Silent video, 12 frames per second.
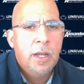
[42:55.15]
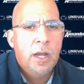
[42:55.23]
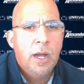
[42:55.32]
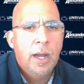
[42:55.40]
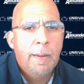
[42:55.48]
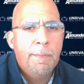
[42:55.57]

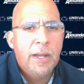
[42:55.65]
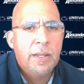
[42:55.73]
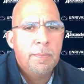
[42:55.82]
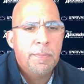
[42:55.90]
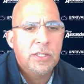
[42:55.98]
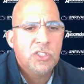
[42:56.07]

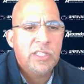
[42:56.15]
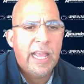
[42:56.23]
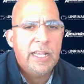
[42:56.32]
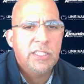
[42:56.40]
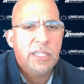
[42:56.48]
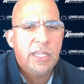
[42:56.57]
but
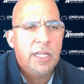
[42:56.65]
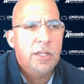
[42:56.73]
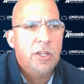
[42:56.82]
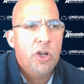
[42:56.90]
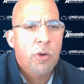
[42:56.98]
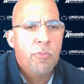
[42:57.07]

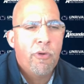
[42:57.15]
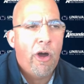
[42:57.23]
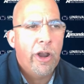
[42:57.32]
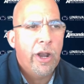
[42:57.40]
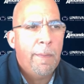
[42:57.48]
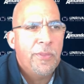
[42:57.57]
Stacy, you know,
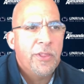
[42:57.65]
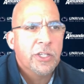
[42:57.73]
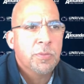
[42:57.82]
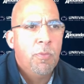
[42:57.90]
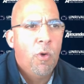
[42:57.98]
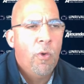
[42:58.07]
brought up
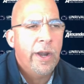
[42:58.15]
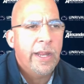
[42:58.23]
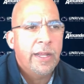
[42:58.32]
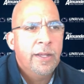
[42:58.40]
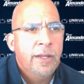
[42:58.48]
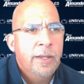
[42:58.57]
this
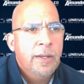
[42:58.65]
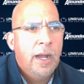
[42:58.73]
morning